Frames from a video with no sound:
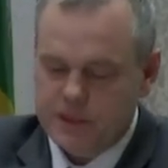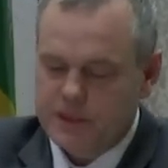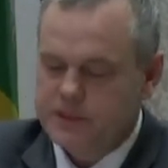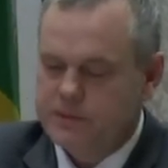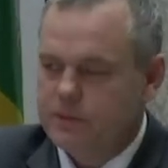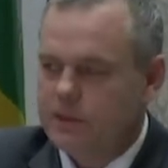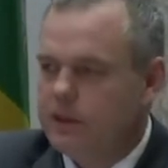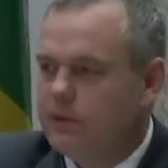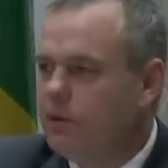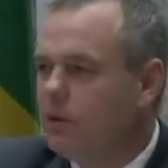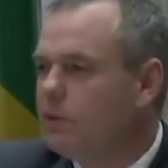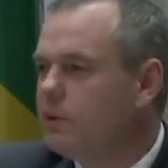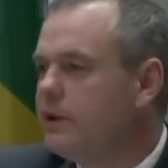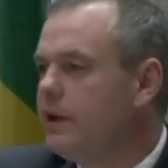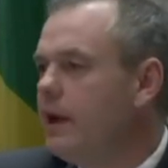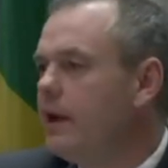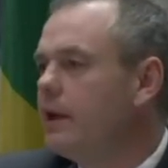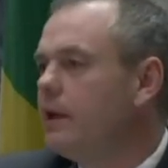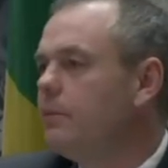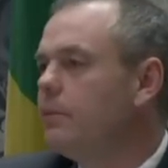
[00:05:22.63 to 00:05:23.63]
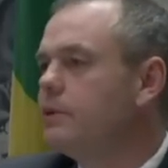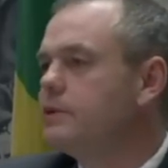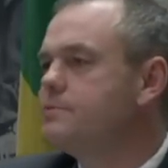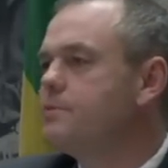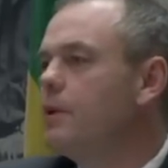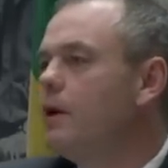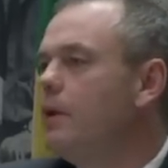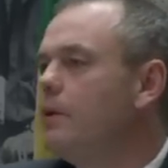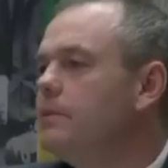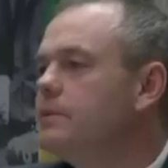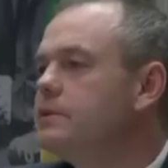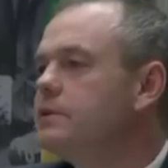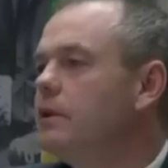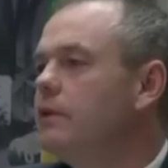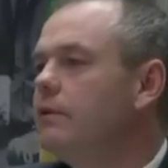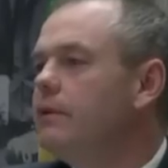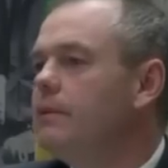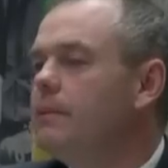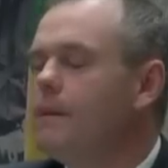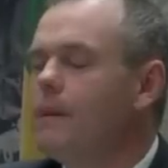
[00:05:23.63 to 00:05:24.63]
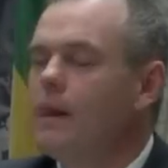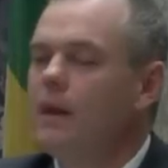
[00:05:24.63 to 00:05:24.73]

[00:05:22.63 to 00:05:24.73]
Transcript: because really what we're talking about is problem solving.